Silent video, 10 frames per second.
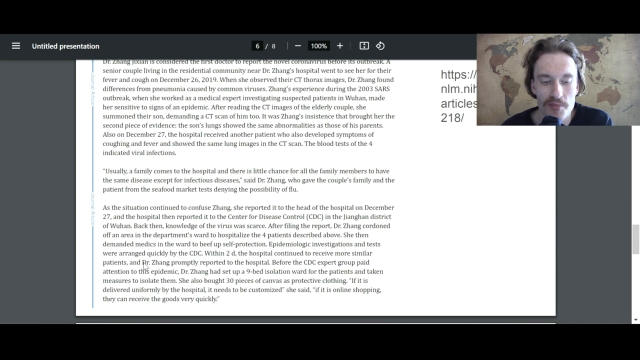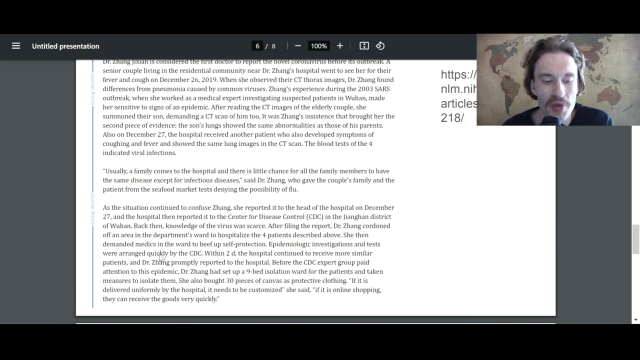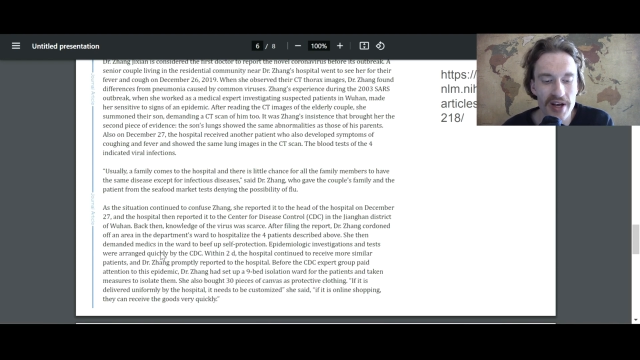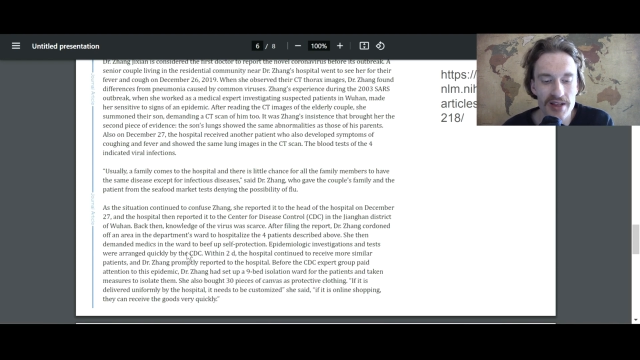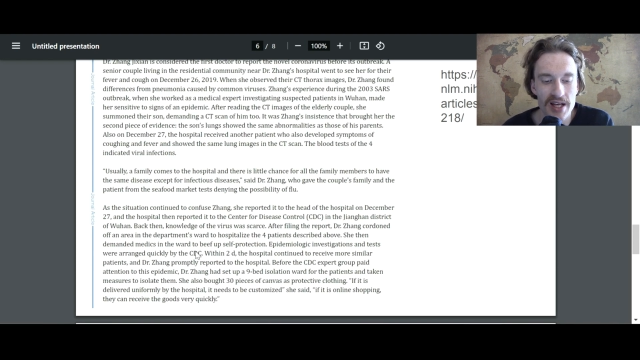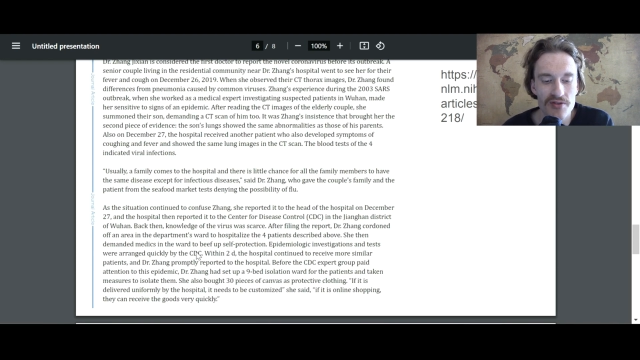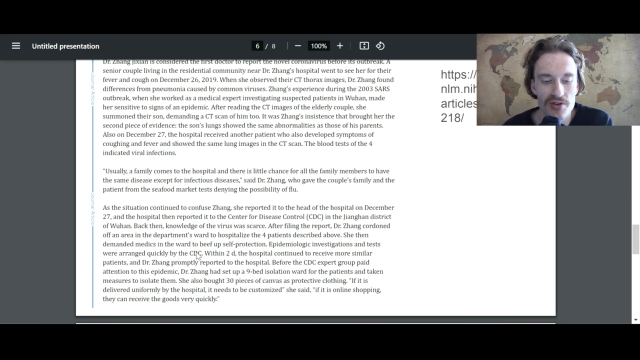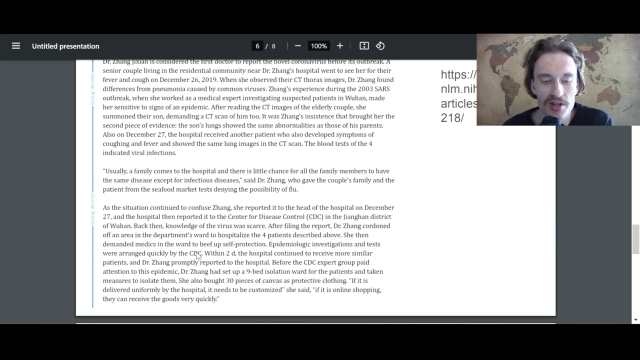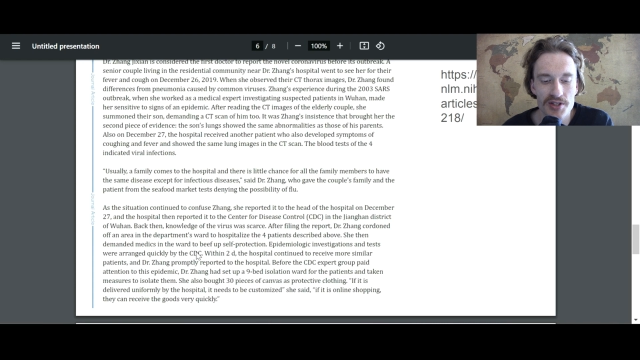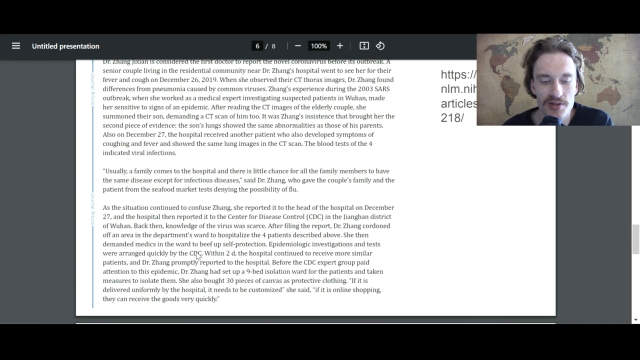Back then,
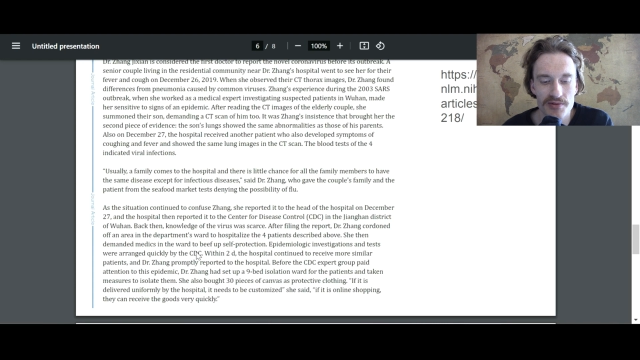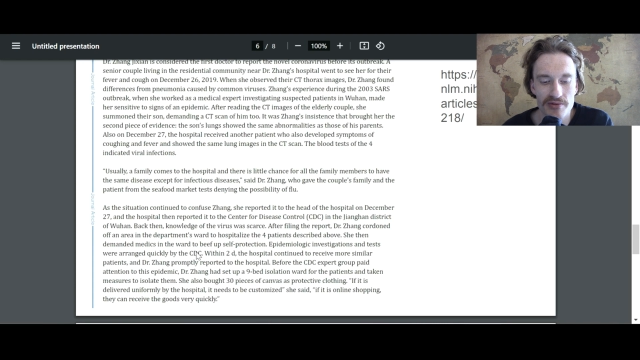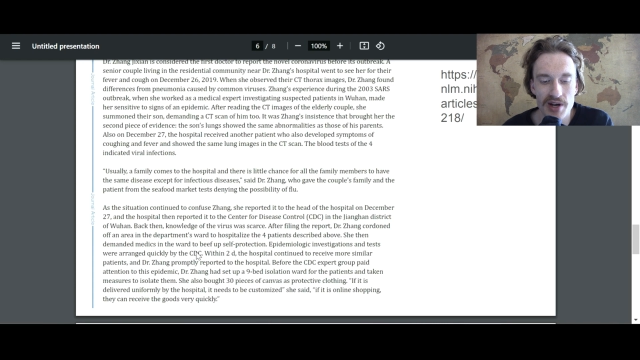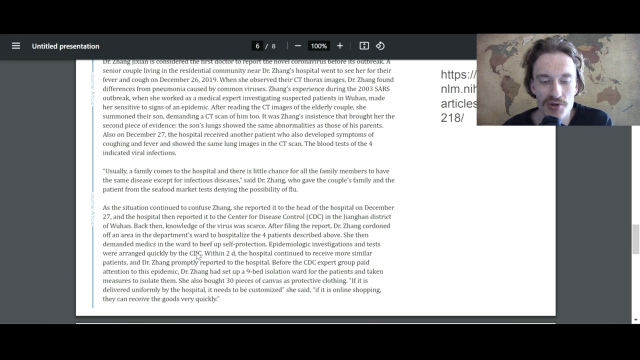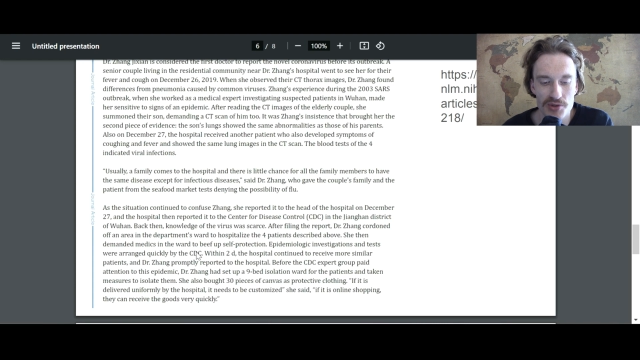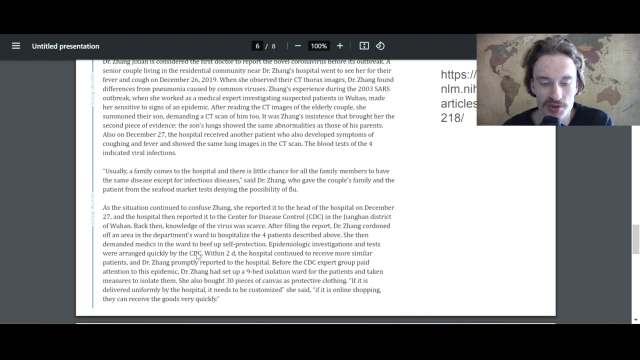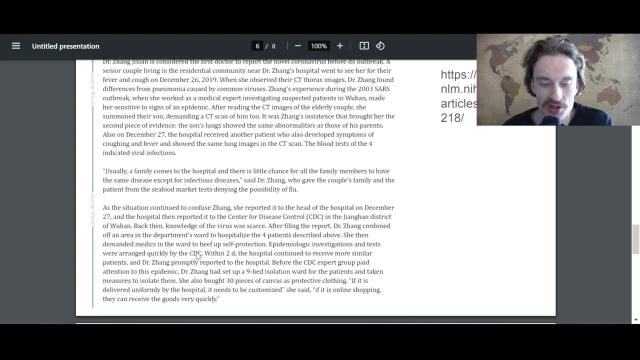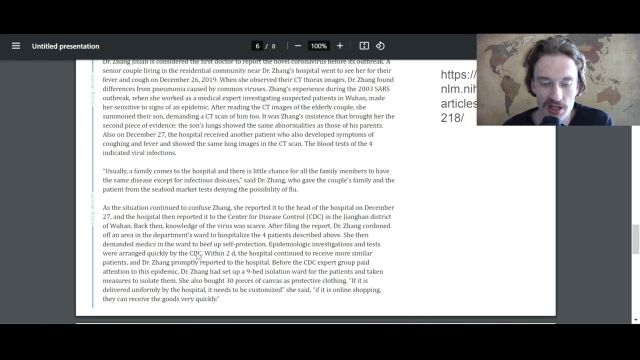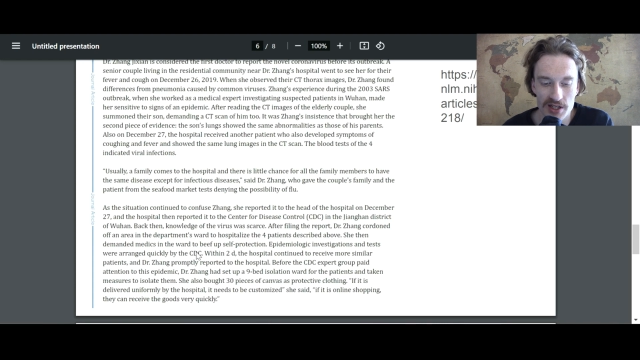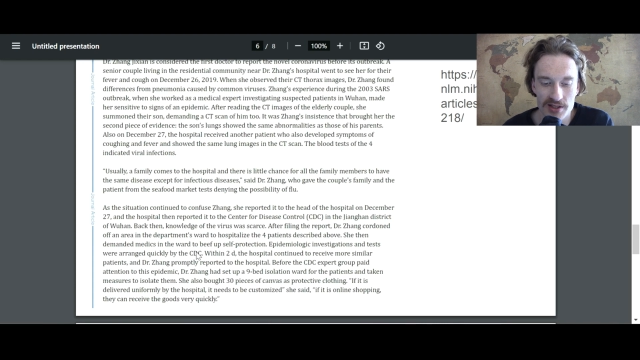knowledge of the virus was
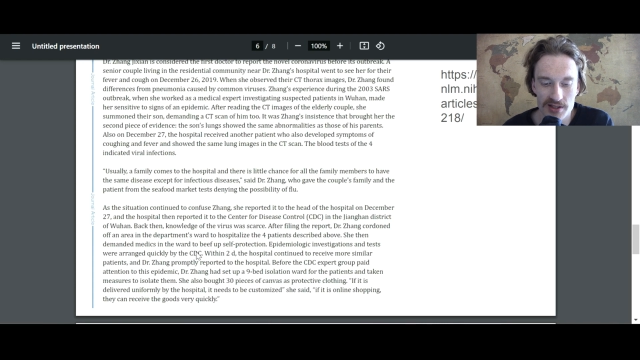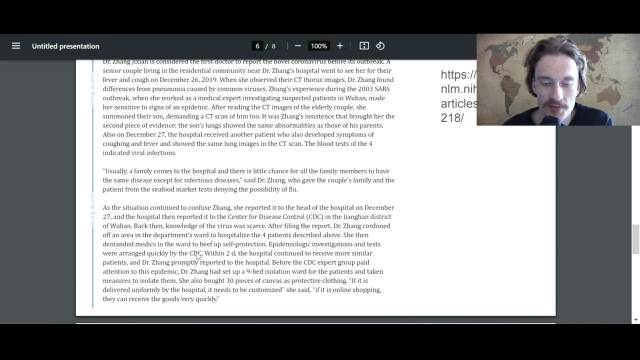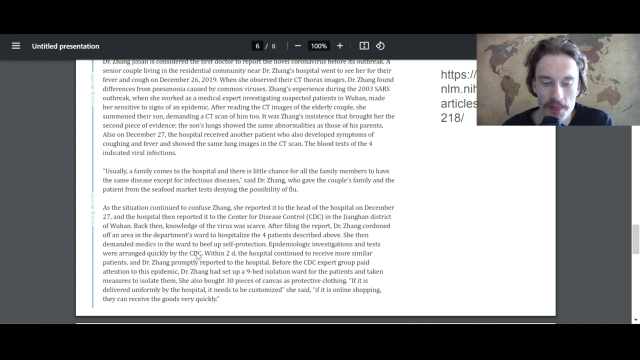scarce.